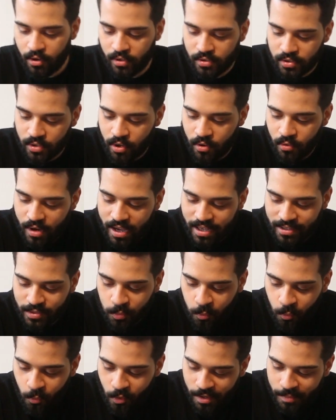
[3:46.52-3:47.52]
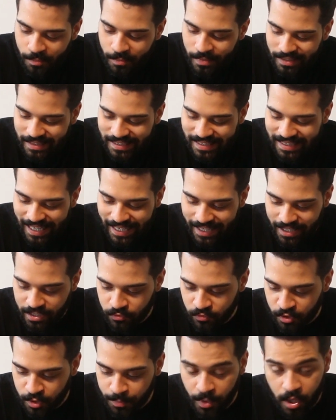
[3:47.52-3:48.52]
Also, it's 1
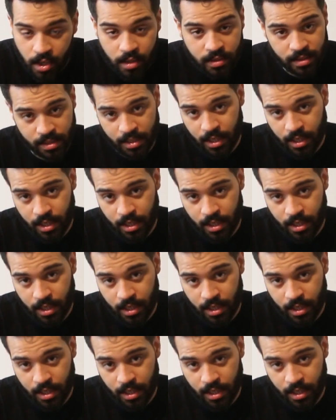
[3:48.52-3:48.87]
millisecond response